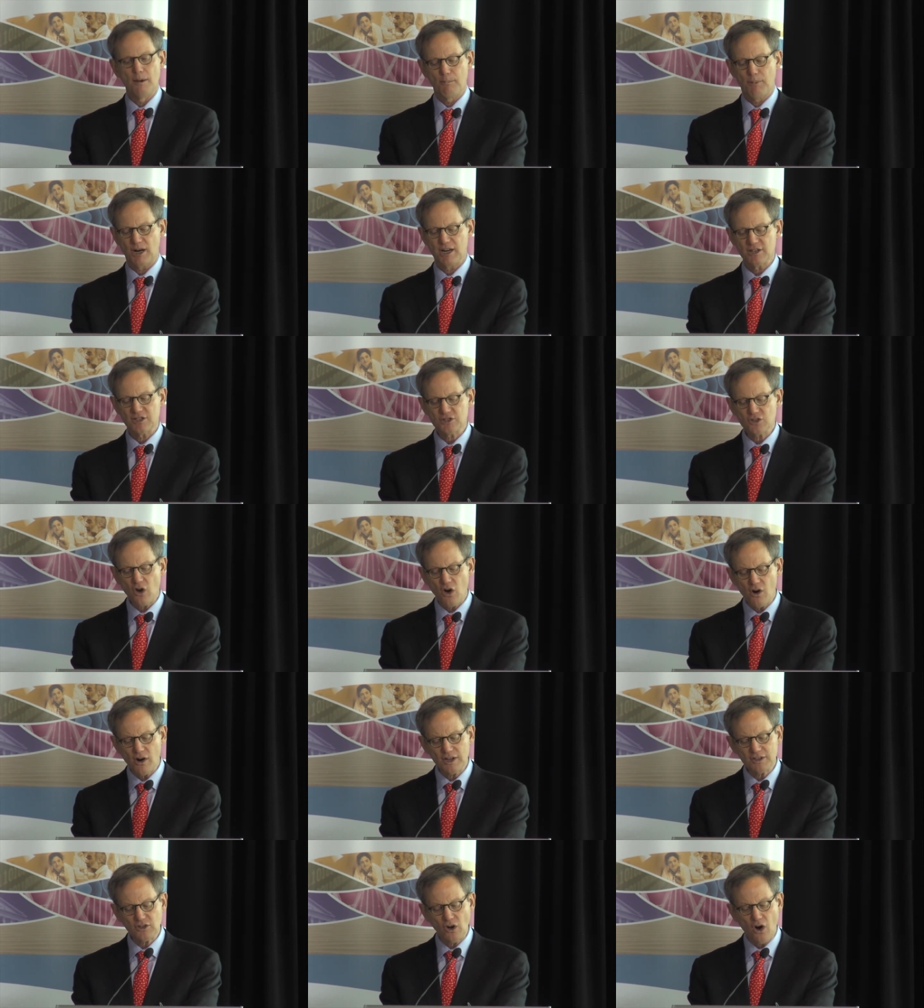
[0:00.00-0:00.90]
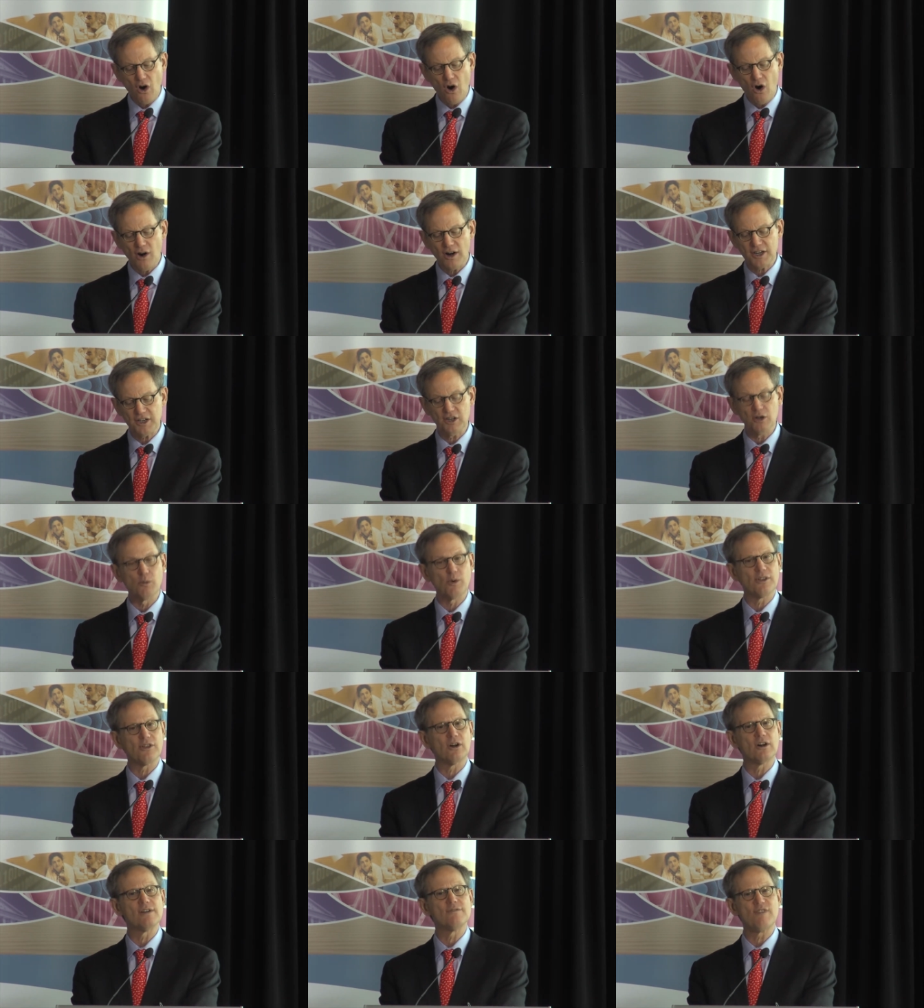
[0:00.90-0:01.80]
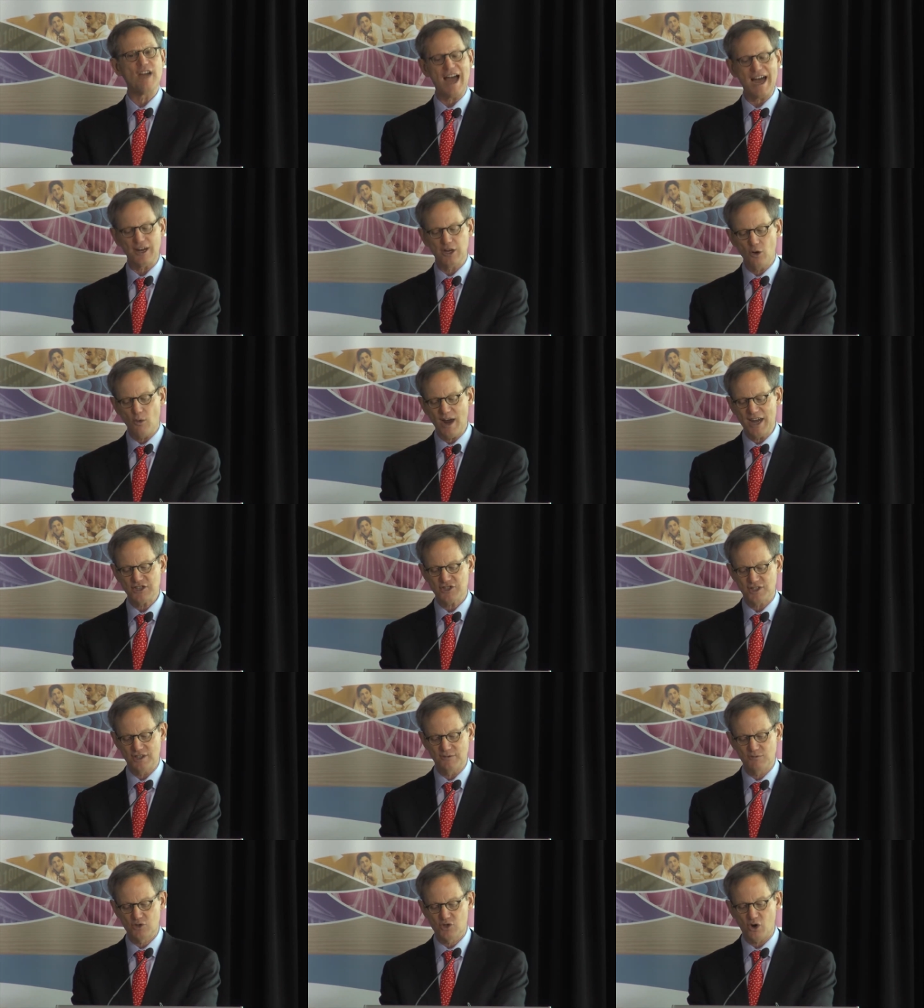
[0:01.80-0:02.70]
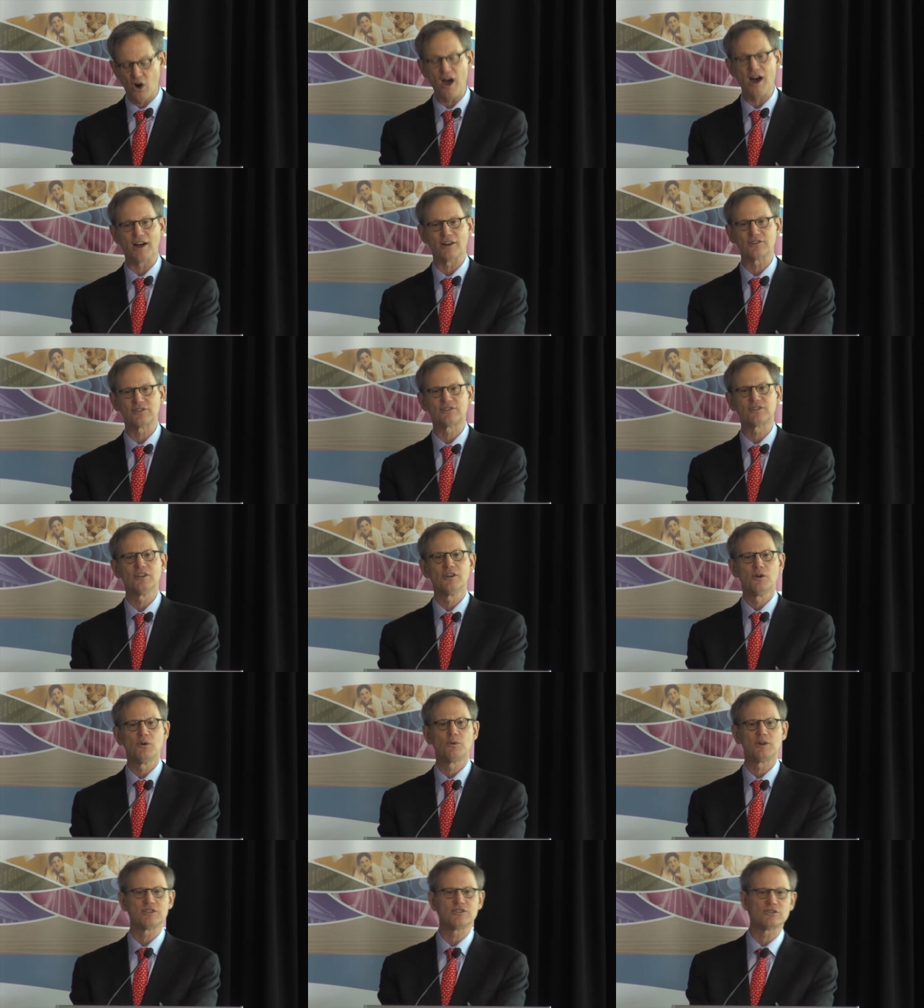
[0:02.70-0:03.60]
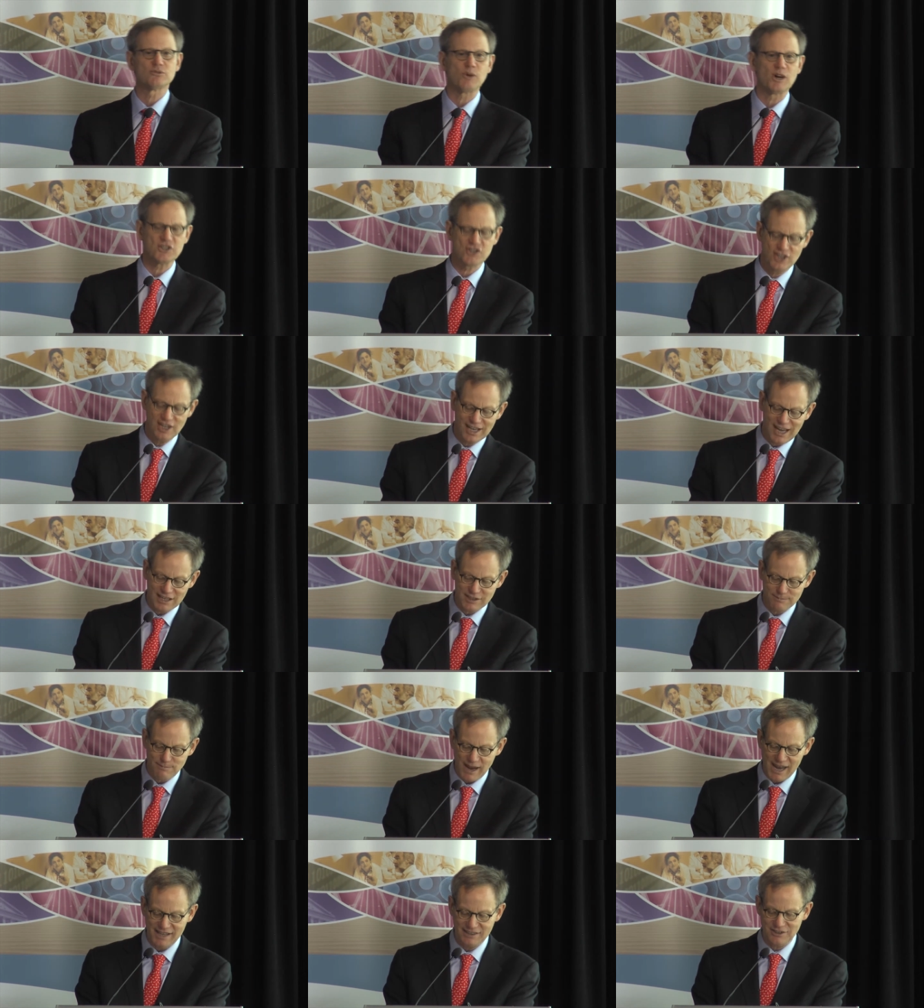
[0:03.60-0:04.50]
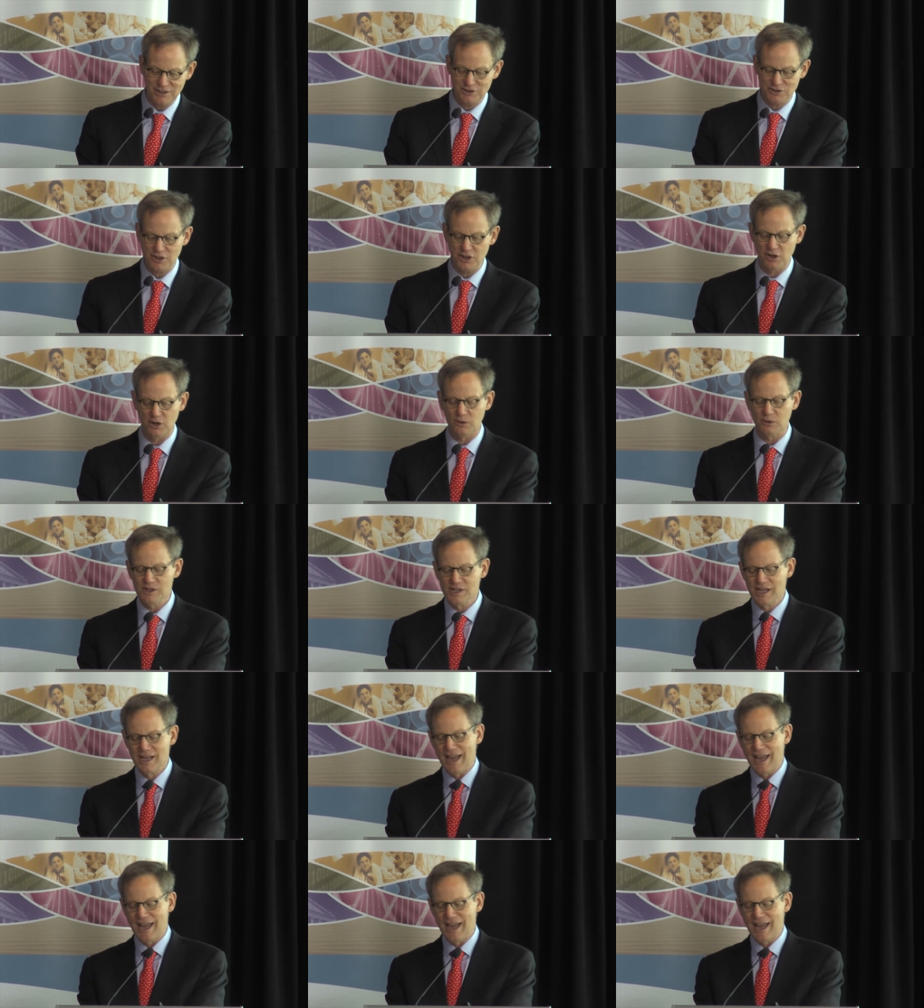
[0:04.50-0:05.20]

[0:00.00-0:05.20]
but it is hard to argue with her evaluation of drugs, which is what she gets paid to do,